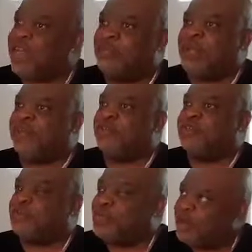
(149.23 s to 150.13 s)
I may have
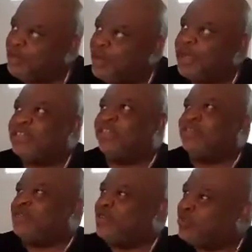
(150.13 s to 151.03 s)
used tomato paste
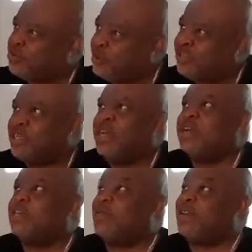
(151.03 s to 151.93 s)
or crushed
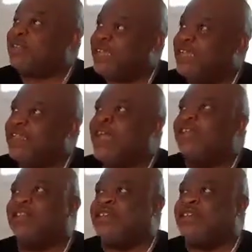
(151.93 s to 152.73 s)
tomatoes in that.